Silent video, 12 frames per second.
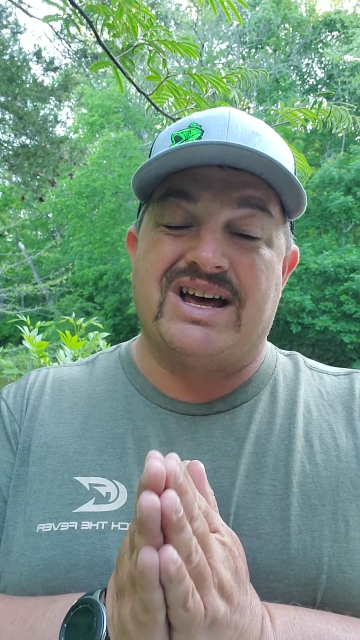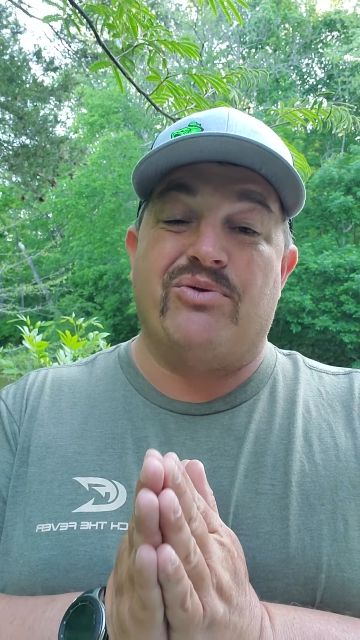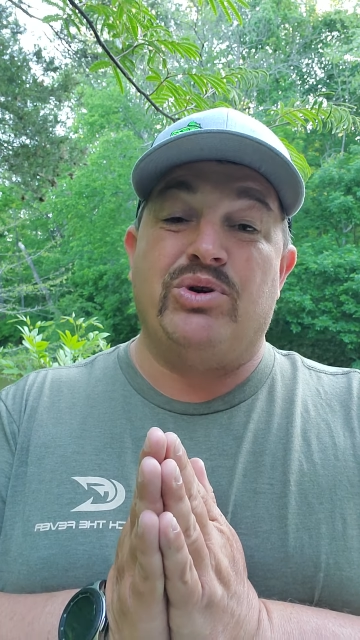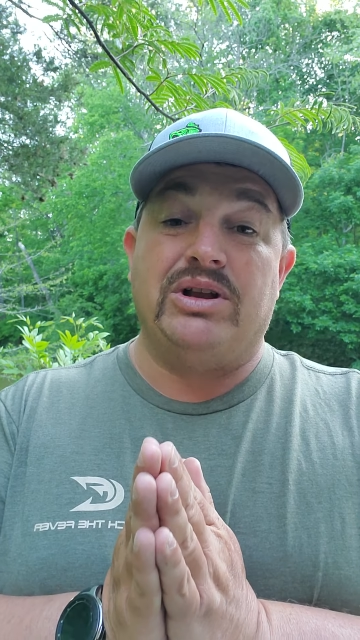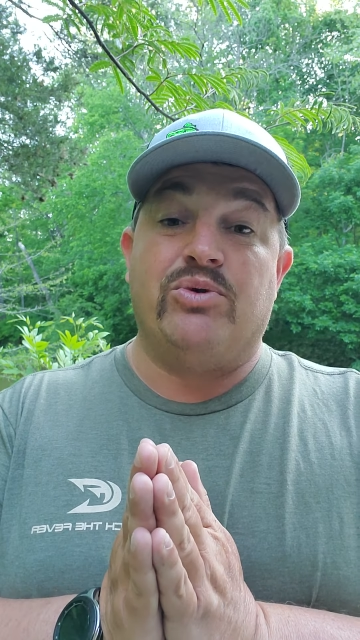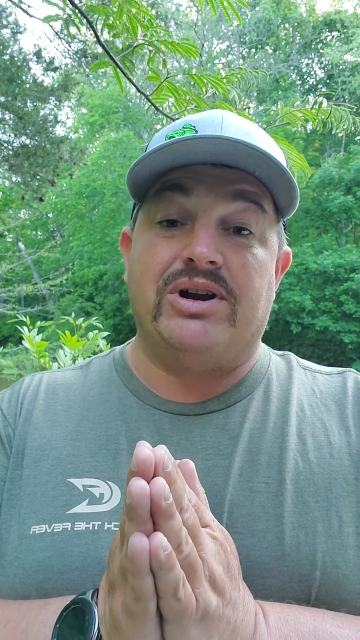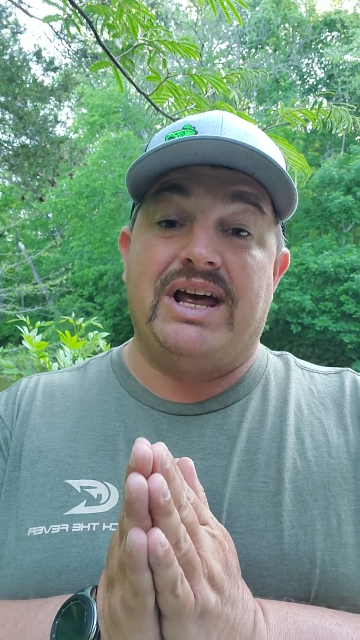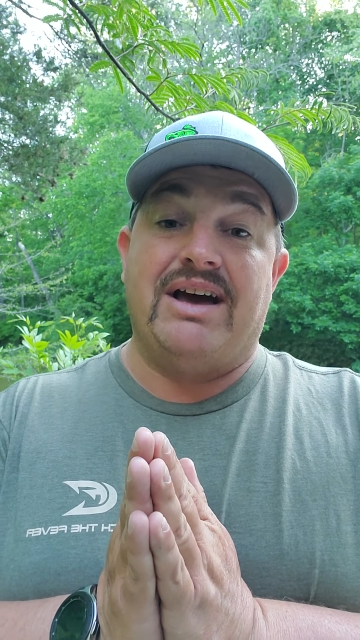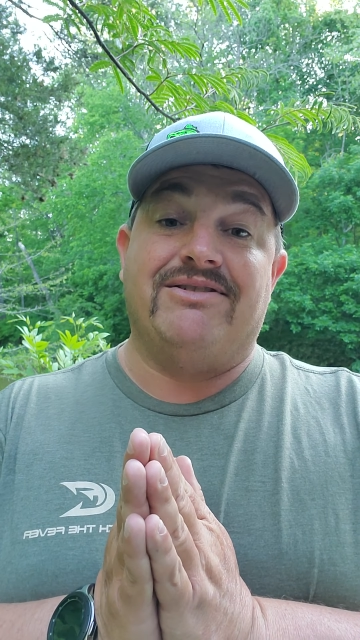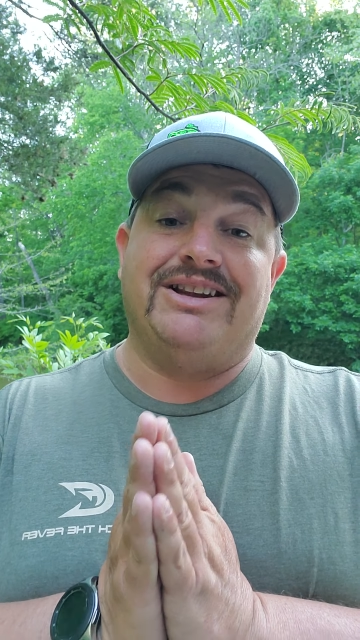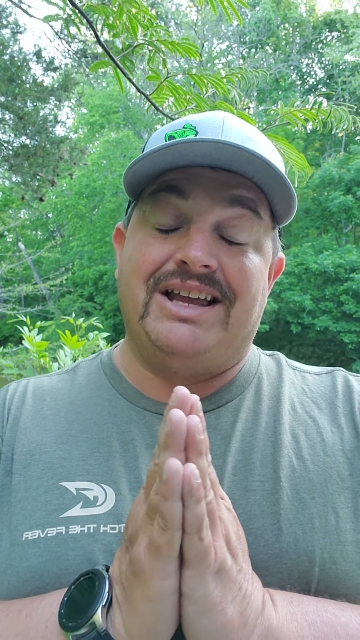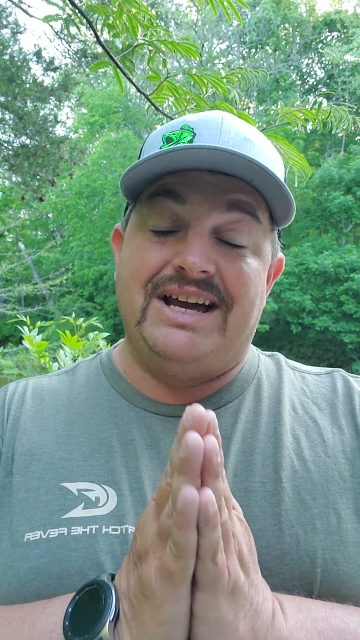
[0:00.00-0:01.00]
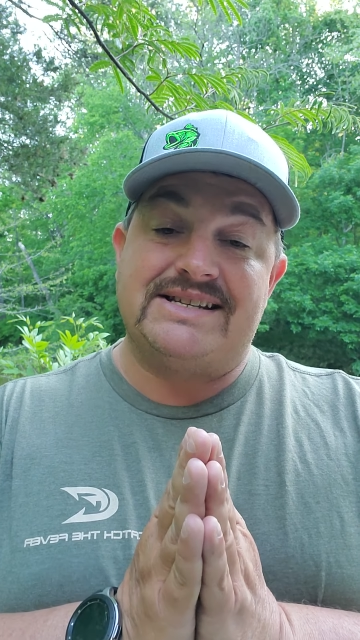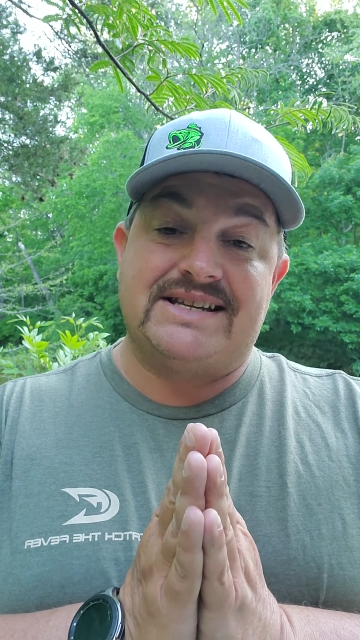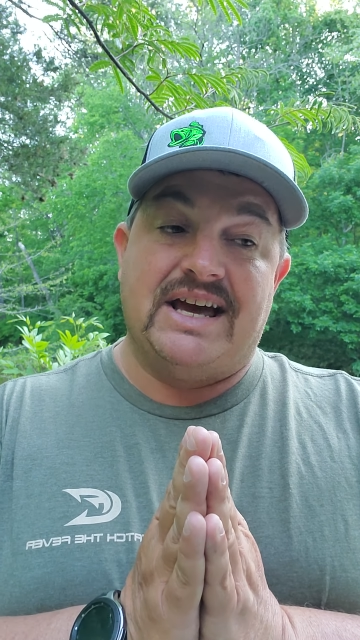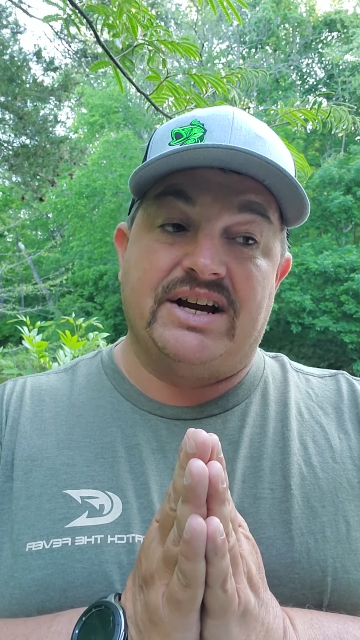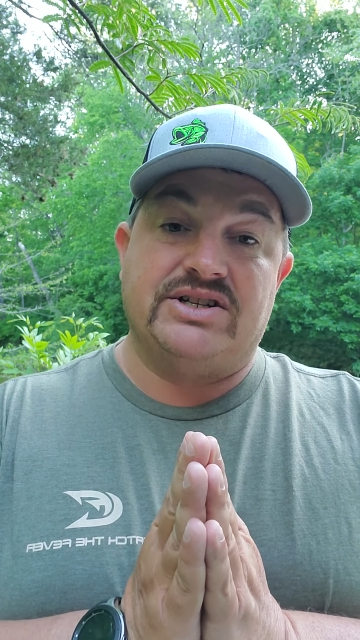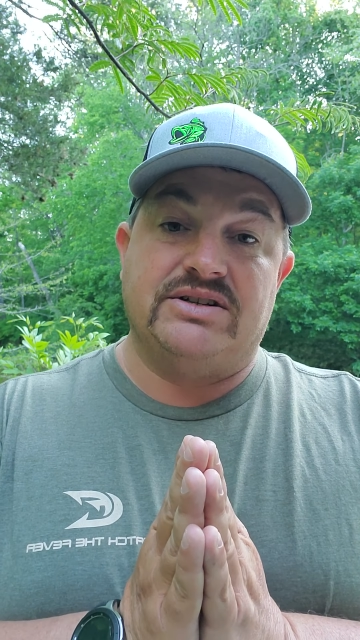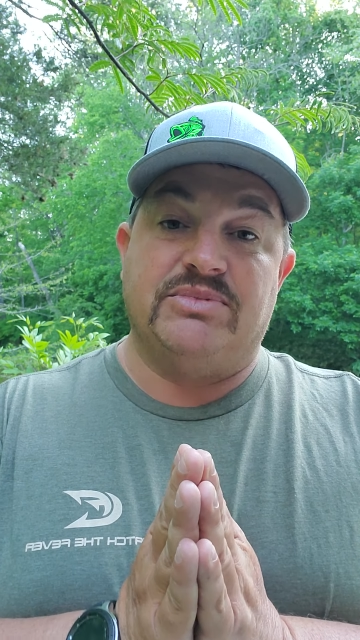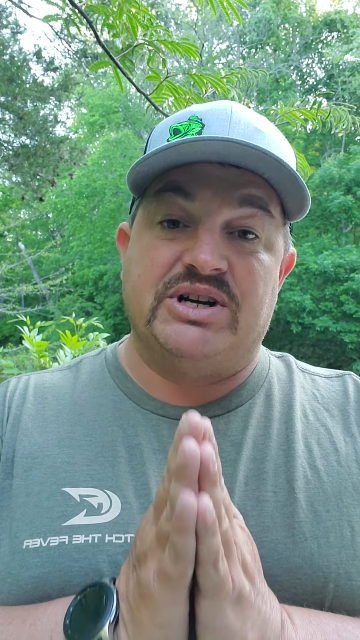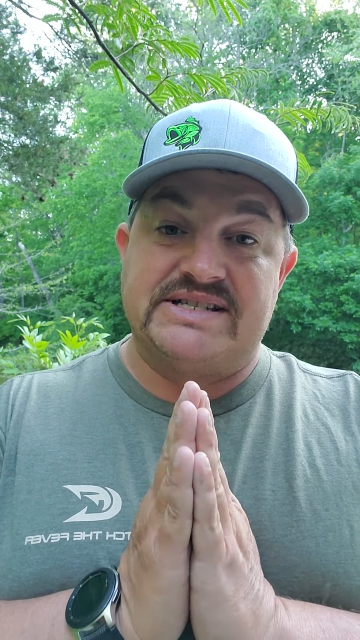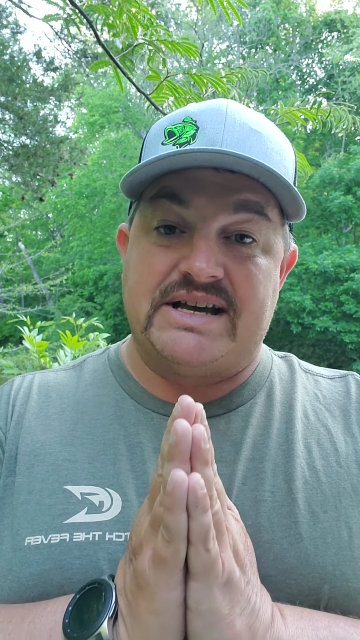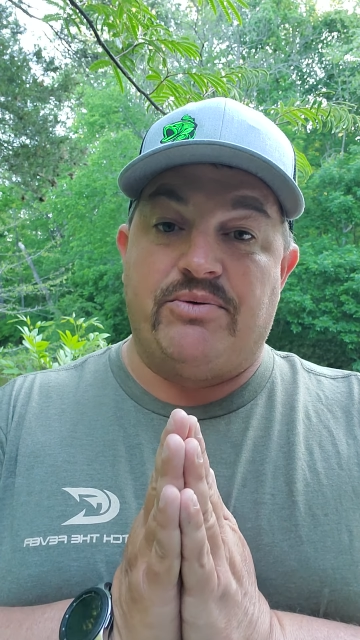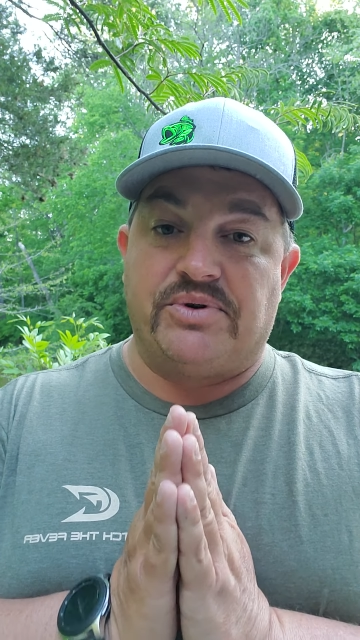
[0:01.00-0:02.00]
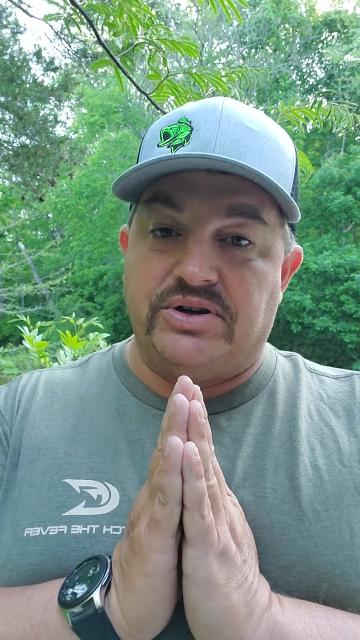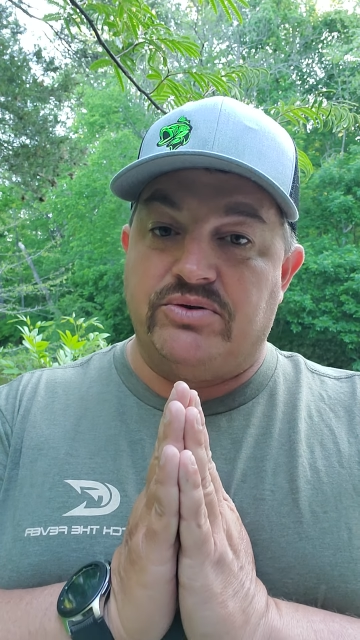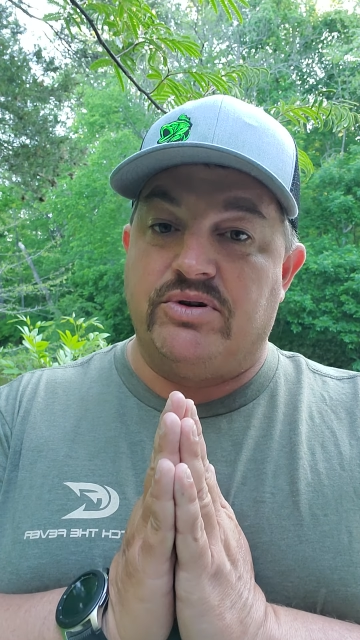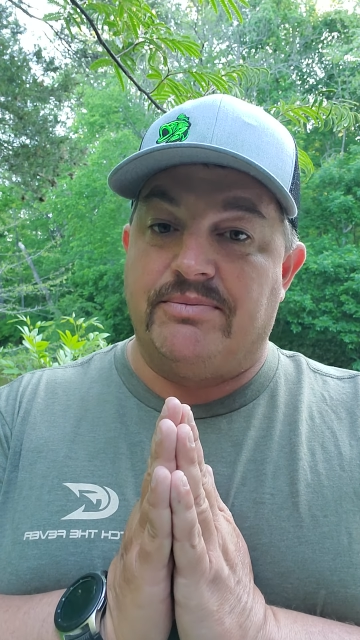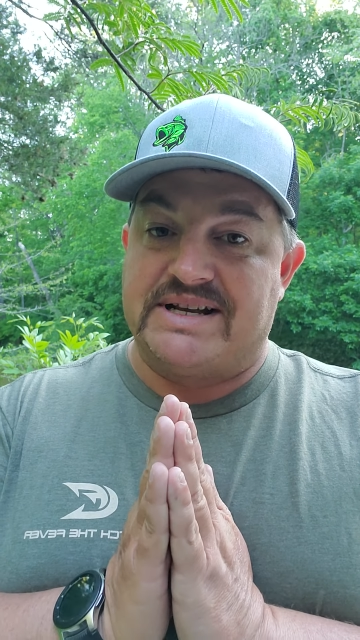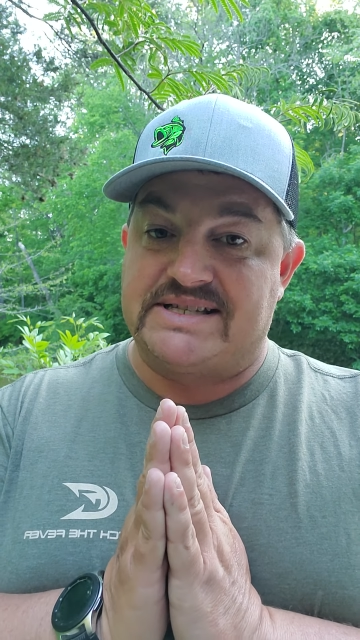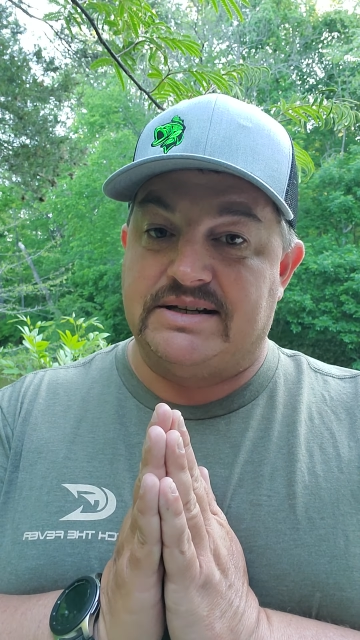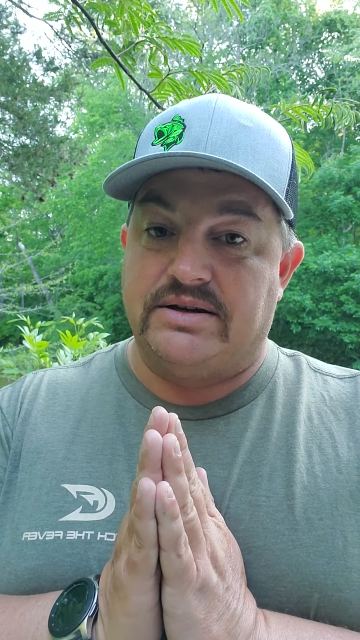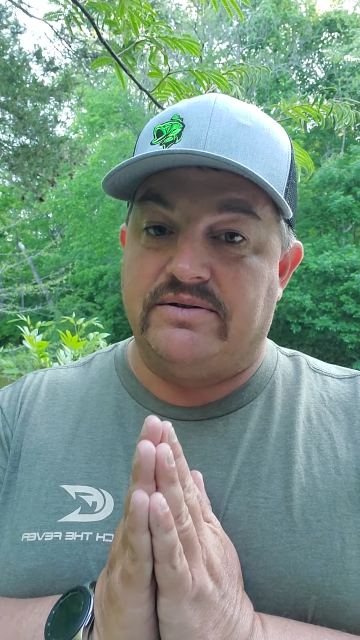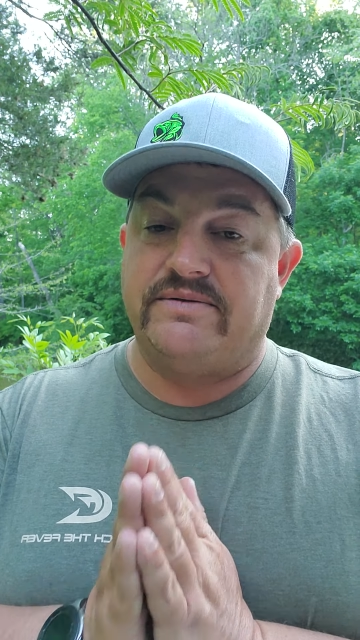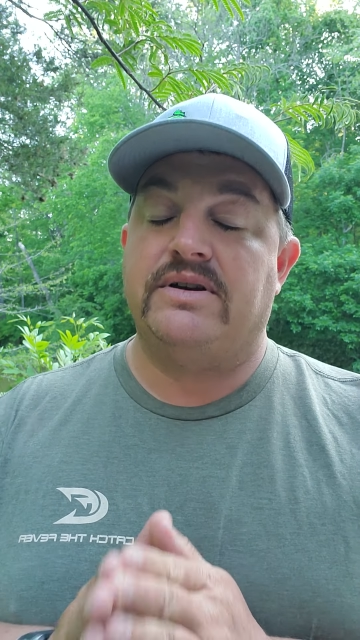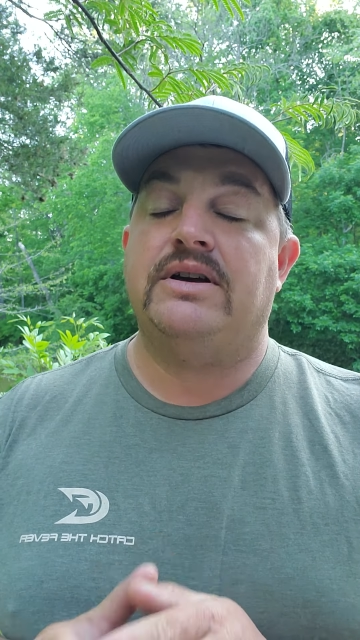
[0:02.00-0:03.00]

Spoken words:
I really want it to have less action because I want to do it myself.